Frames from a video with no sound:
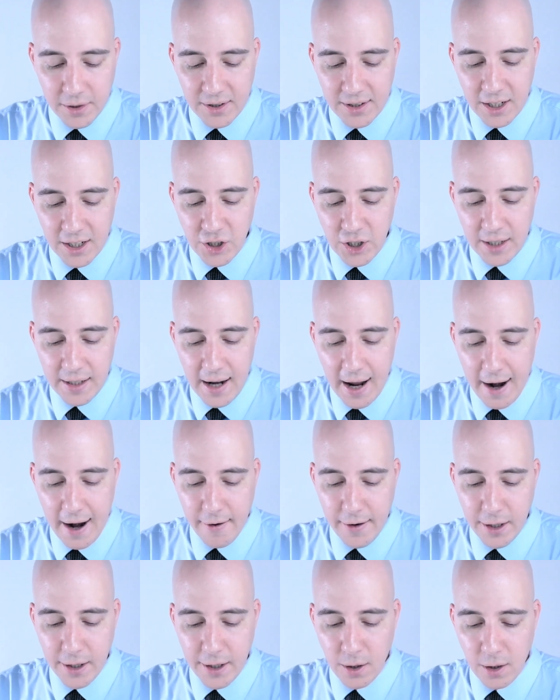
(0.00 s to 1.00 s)
Precision
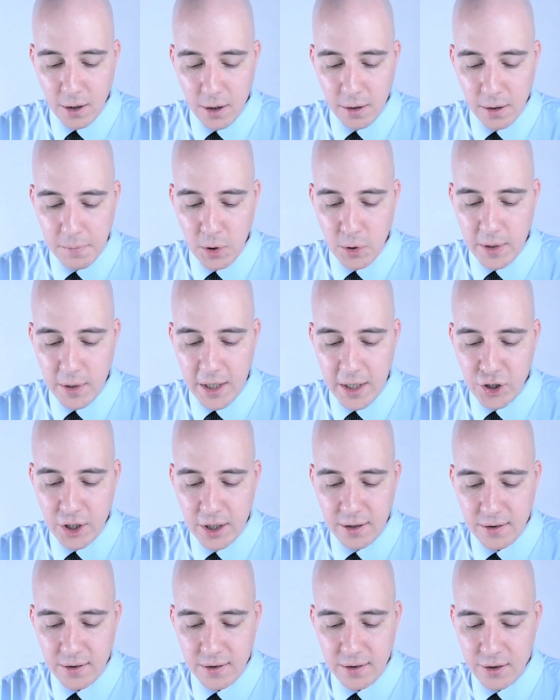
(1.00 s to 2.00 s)
aerial
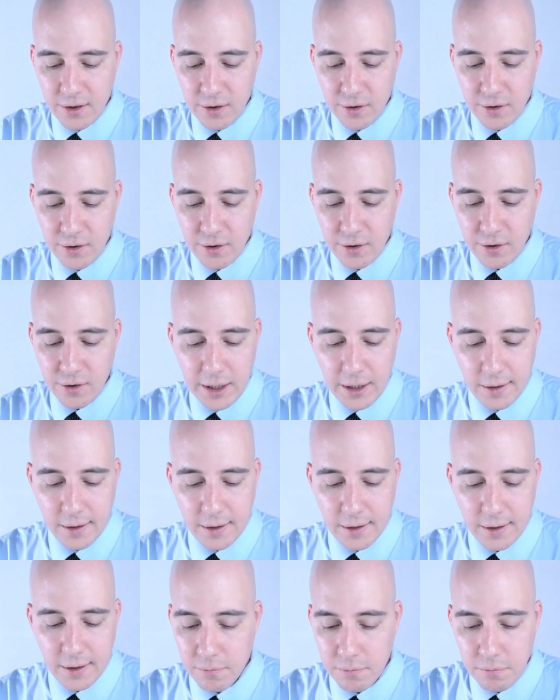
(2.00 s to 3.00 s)
munitions, there's
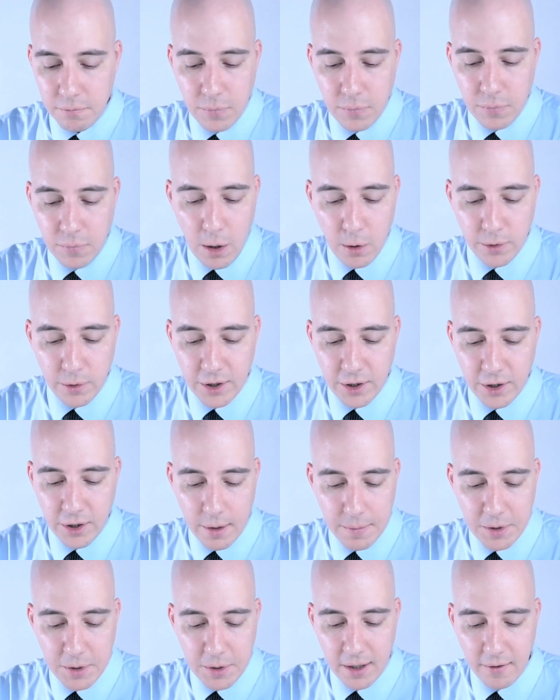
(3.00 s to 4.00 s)
really no
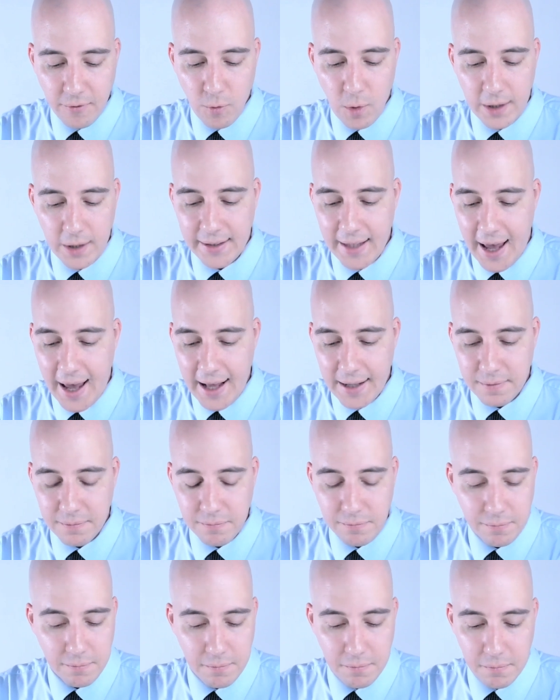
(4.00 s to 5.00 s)
description of what that
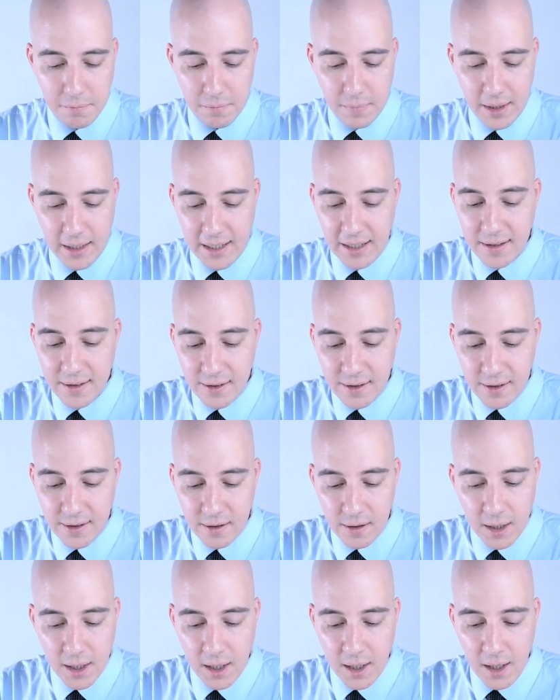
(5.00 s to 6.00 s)

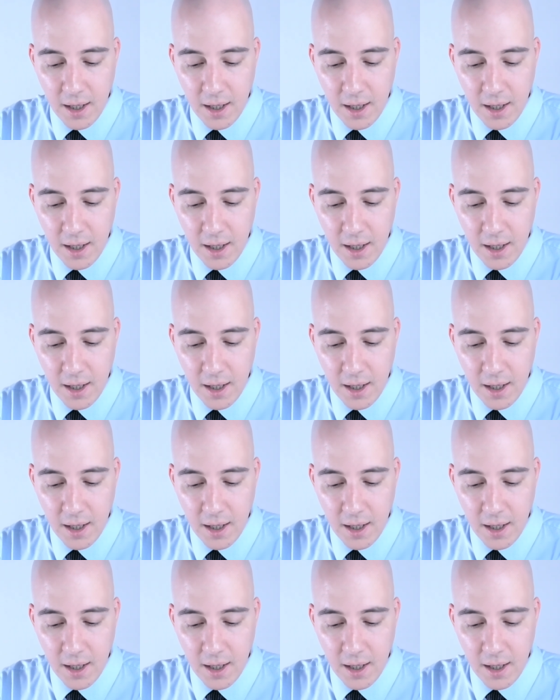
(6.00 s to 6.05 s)
is.